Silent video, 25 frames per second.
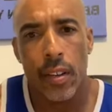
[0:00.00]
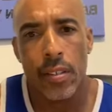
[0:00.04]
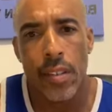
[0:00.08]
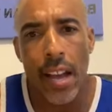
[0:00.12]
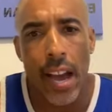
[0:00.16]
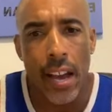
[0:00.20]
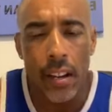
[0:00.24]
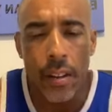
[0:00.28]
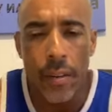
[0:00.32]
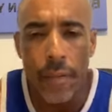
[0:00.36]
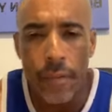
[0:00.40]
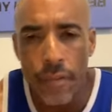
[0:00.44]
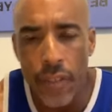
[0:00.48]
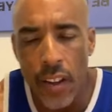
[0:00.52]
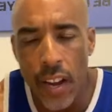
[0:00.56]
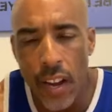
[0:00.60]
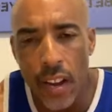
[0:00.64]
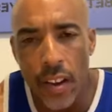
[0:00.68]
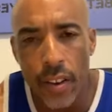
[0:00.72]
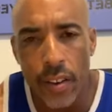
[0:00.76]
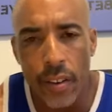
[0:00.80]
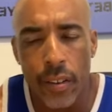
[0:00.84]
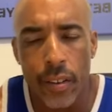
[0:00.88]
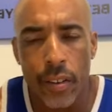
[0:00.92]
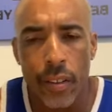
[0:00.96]
not in
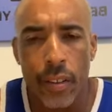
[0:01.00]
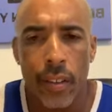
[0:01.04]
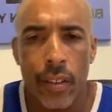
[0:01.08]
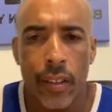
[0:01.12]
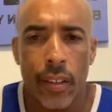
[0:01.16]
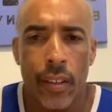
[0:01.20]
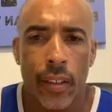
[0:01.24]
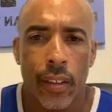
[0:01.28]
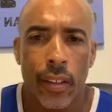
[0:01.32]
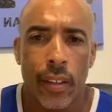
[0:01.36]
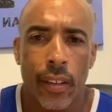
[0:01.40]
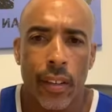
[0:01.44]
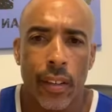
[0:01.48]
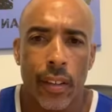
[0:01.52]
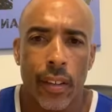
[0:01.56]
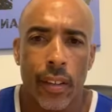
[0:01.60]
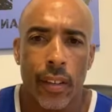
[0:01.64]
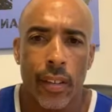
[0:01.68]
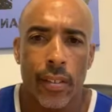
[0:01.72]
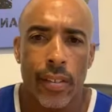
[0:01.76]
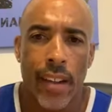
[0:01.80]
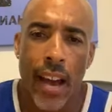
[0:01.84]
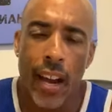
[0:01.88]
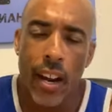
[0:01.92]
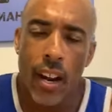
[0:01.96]
fear,
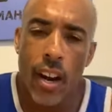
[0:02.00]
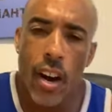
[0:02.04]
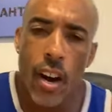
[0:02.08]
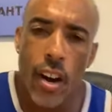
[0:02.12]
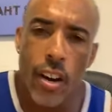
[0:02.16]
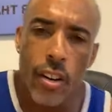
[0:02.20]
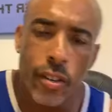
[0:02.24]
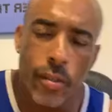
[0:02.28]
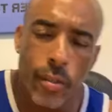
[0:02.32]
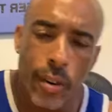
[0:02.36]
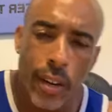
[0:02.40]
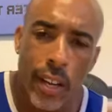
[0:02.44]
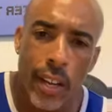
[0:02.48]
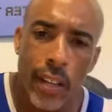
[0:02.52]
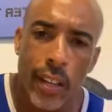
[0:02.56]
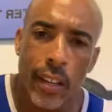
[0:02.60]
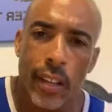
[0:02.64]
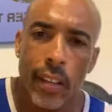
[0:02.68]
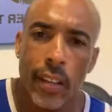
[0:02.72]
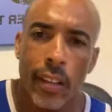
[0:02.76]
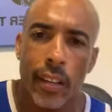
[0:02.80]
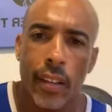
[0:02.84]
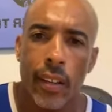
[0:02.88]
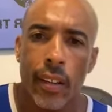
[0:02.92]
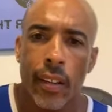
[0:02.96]
not hungry,